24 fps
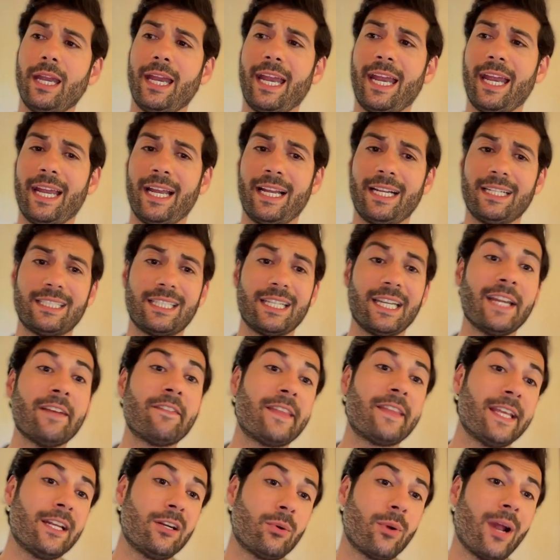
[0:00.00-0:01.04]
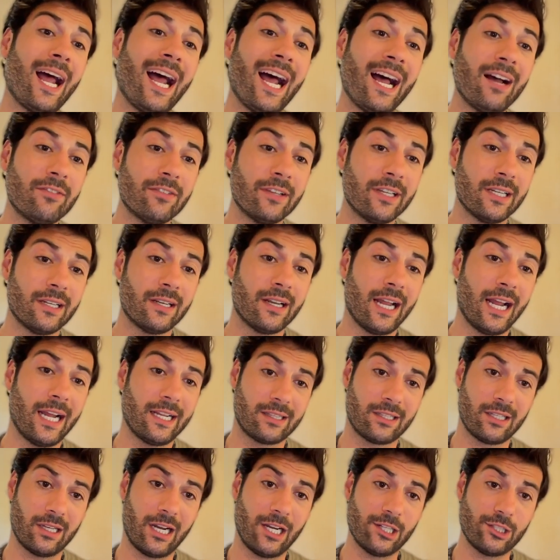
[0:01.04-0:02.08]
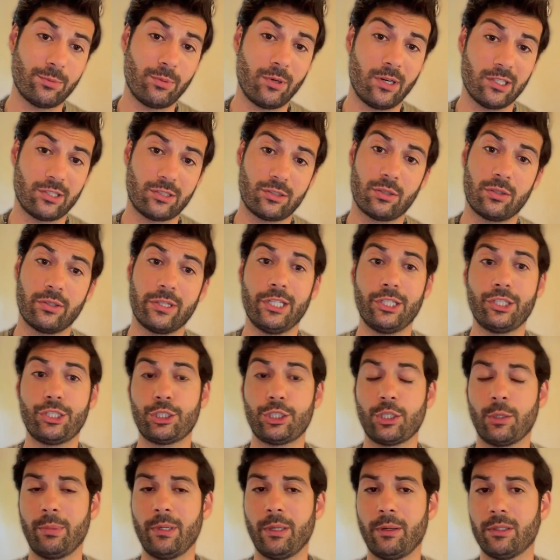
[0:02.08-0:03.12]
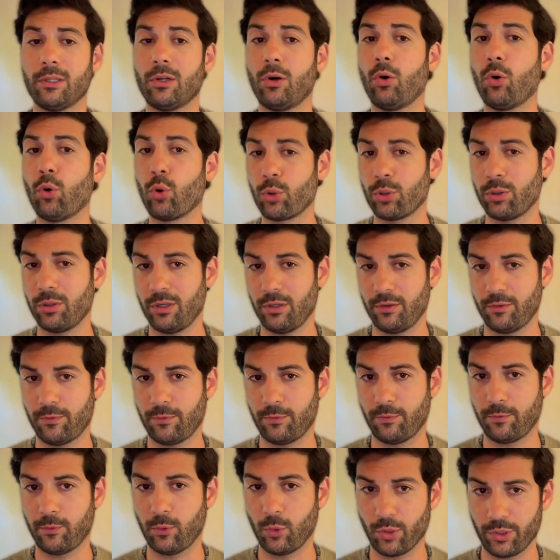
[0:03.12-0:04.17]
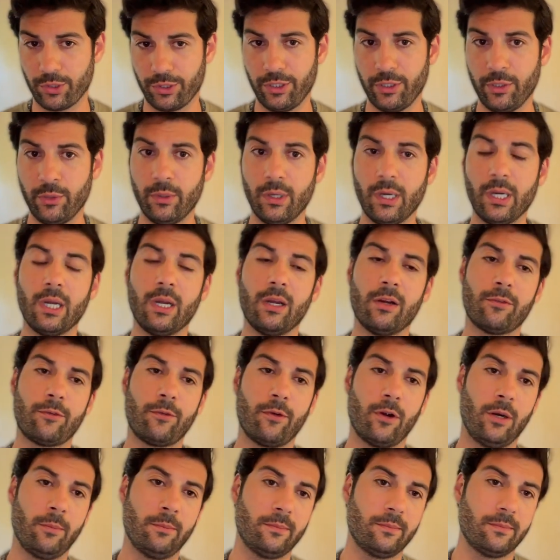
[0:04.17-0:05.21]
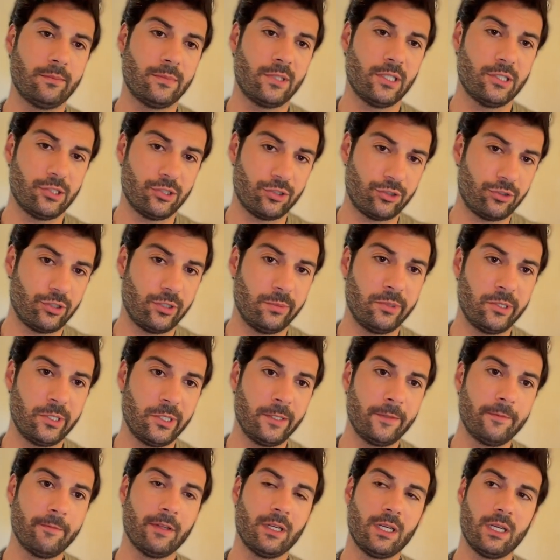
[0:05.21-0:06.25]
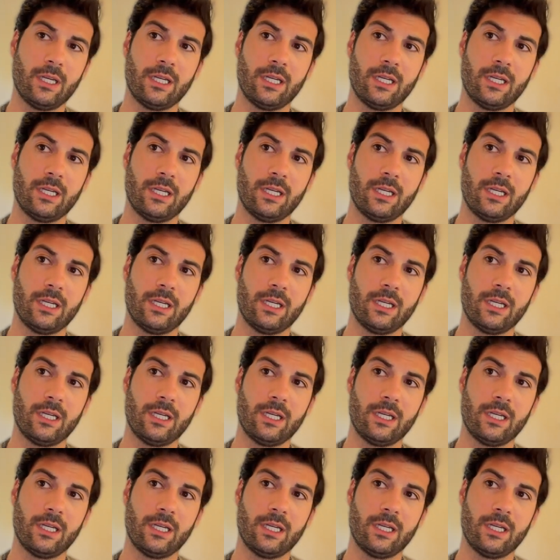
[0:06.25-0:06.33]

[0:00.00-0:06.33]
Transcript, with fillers: And if they don't have it at the hydroponic store, they should be able to order it for you from the distributor.